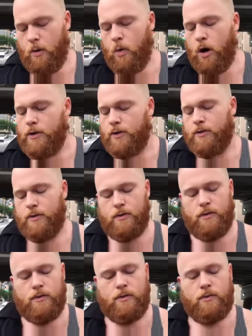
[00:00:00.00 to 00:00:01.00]
are worth
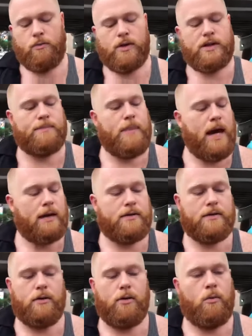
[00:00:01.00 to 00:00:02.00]

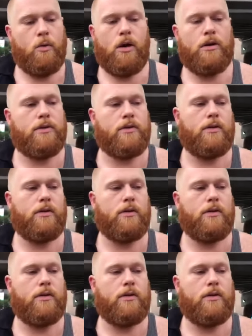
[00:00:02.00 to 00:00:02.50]
respect or worth